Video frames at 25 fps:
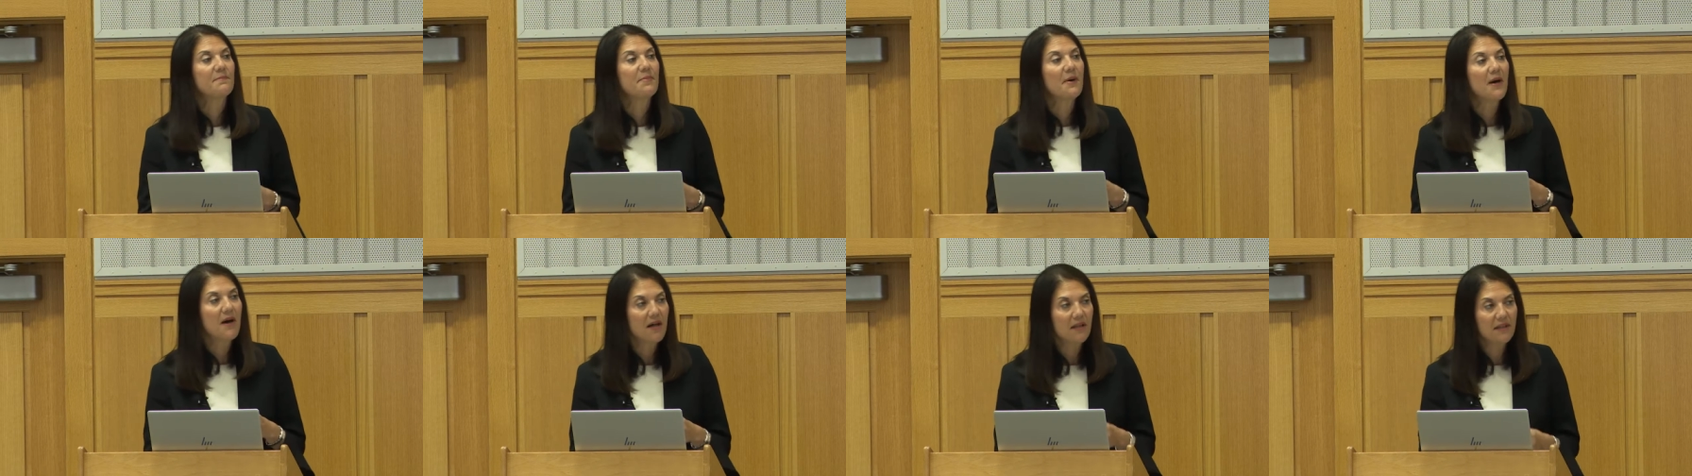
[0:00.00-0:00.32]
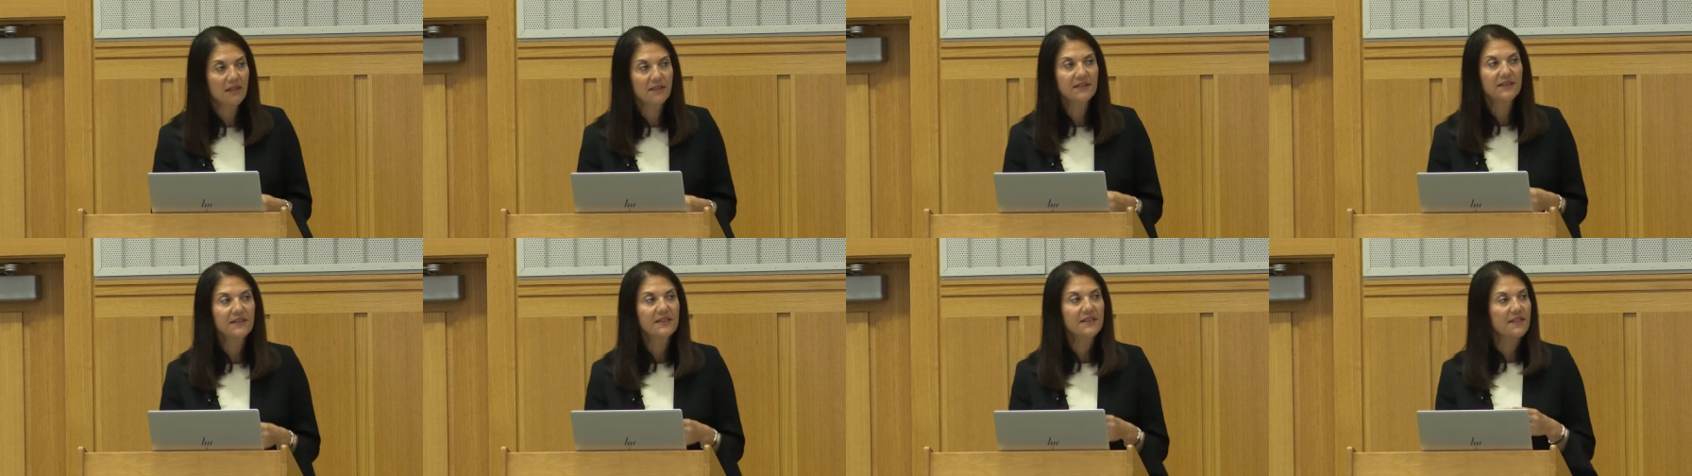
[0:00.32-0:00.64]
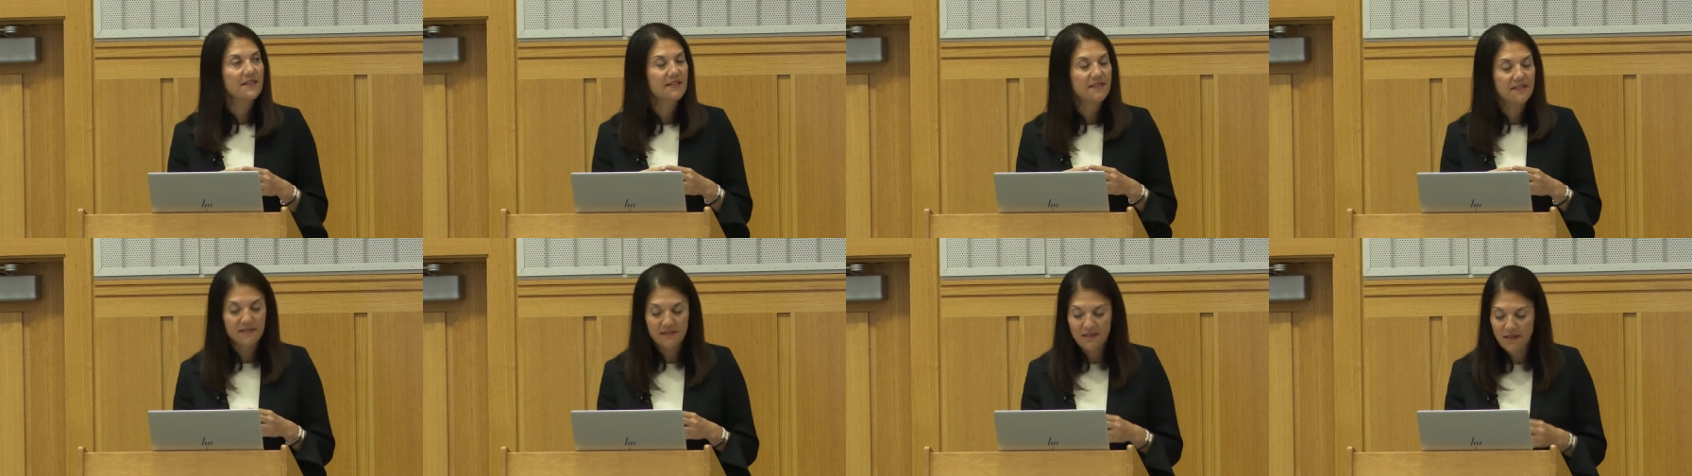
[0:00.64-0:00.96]
policy
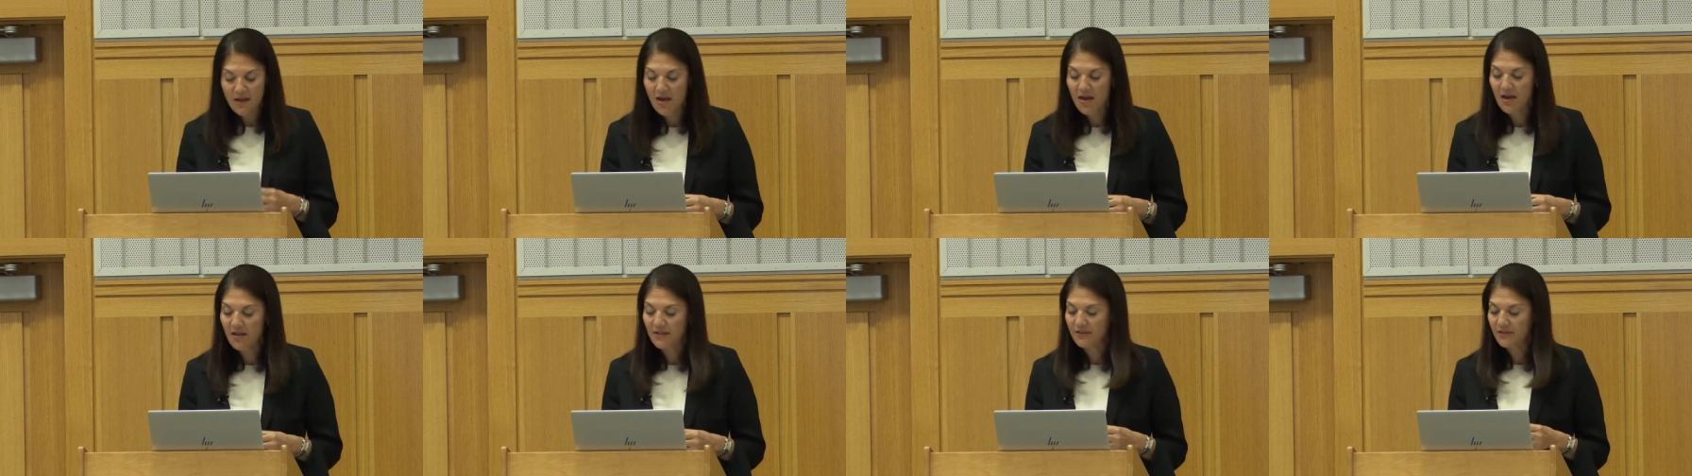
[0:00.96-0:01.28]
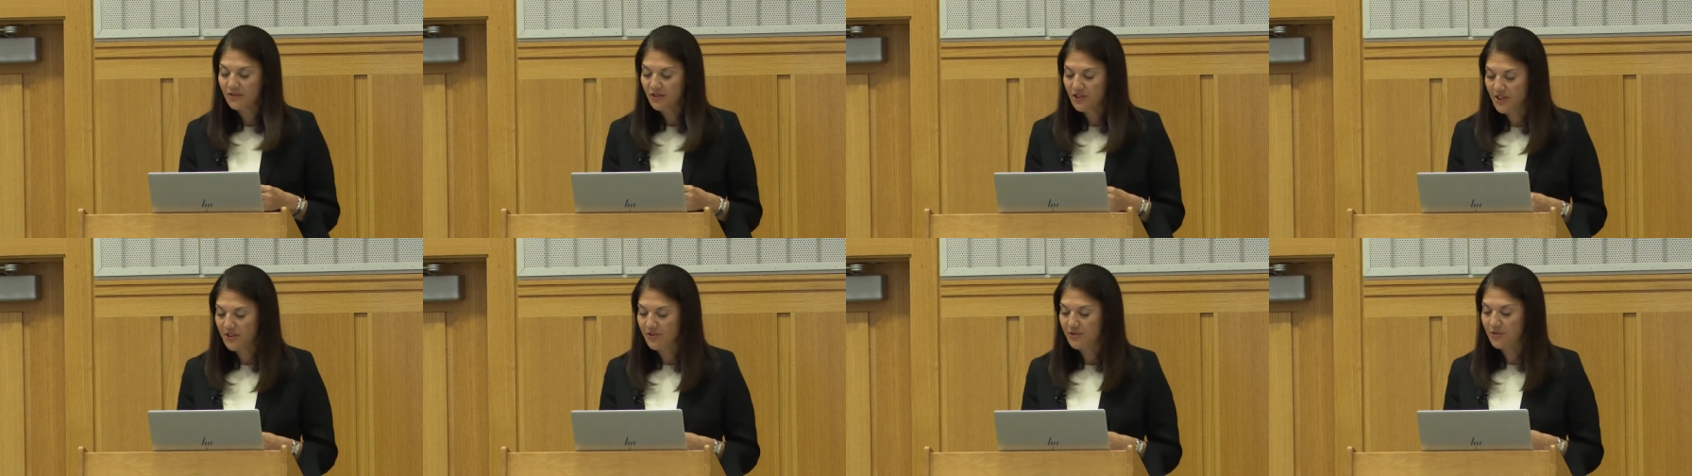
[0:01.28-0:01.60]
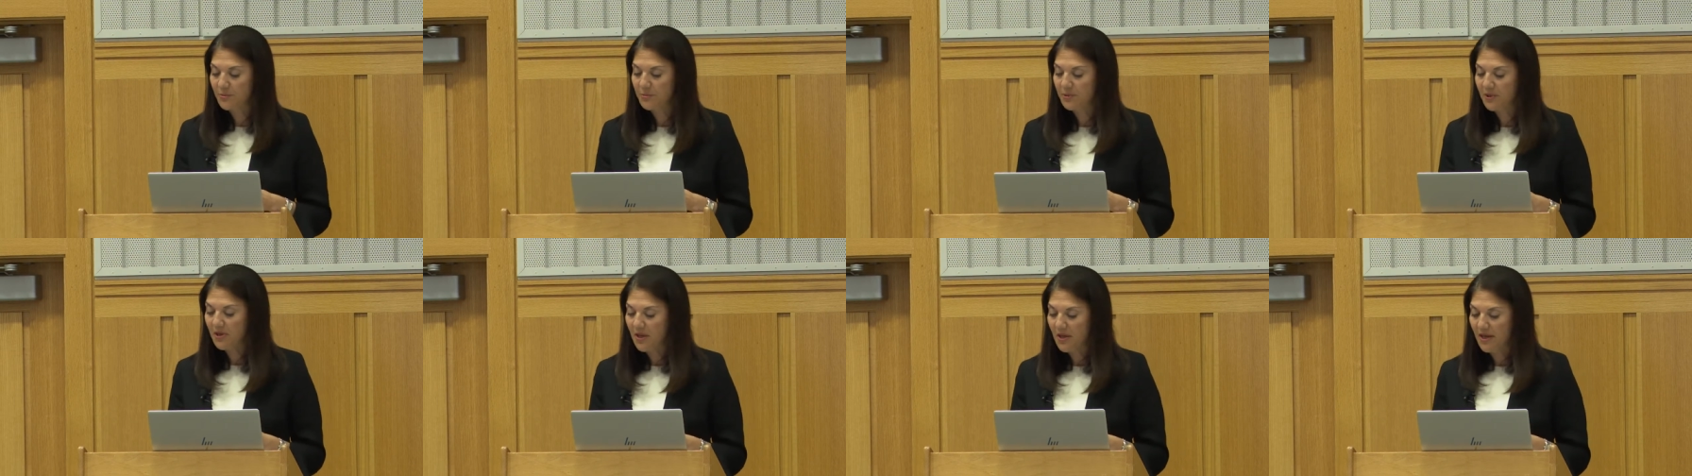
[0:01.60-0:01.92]
is not gender
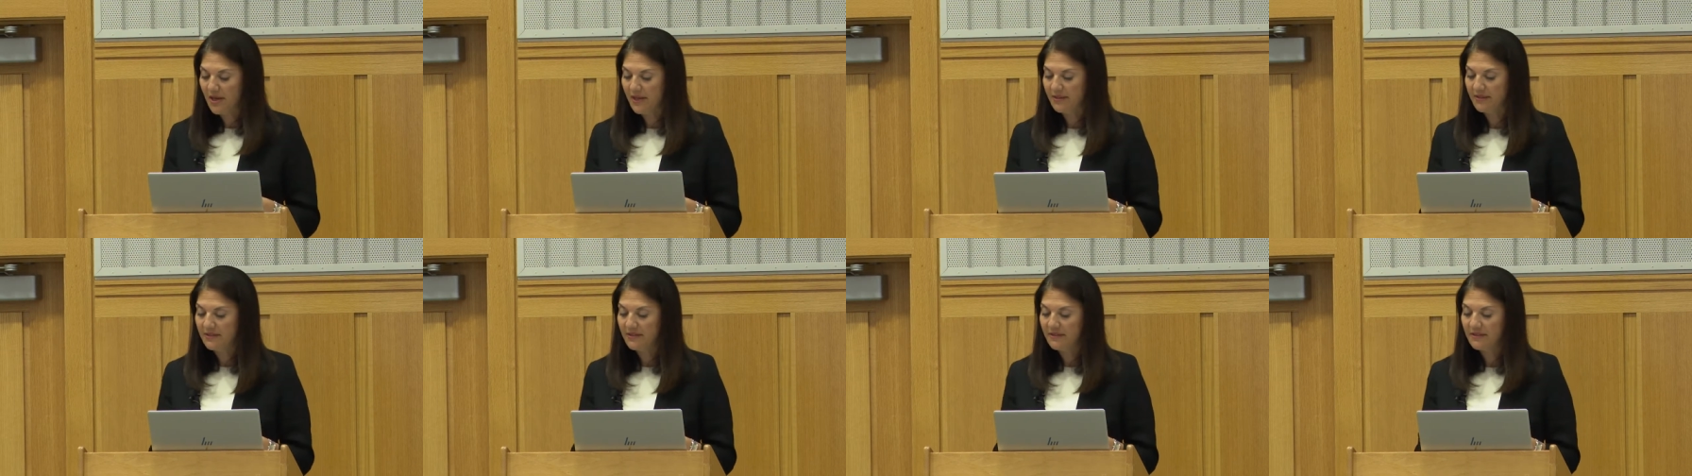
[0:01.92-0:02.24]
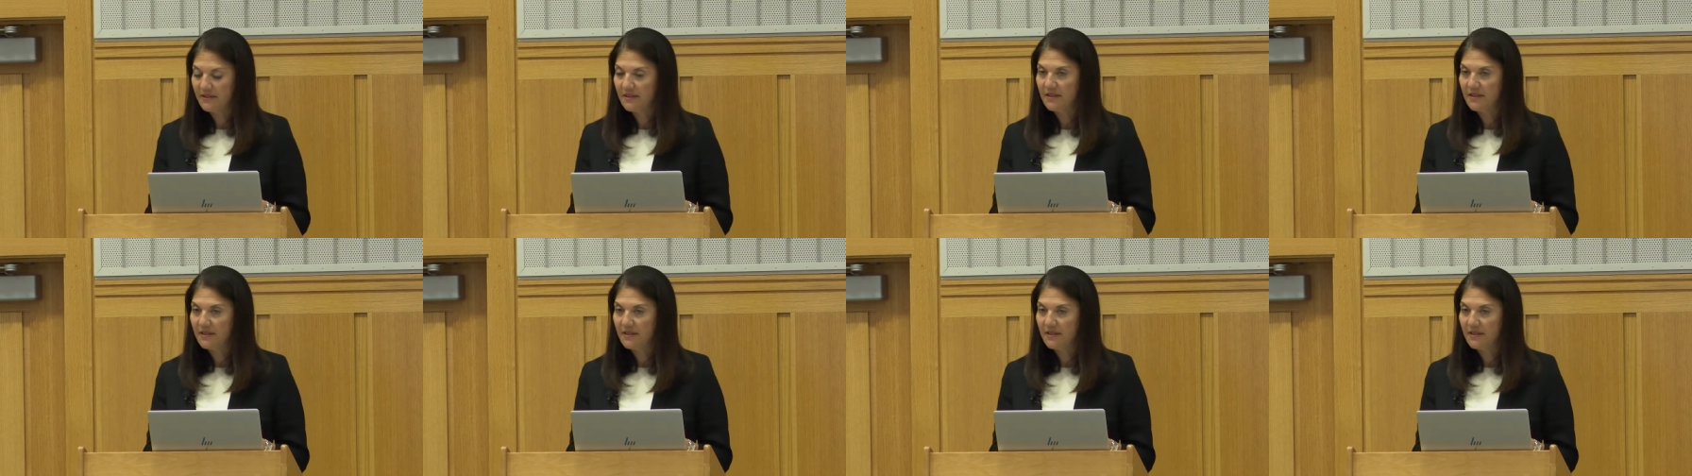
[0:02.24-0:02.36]
blind.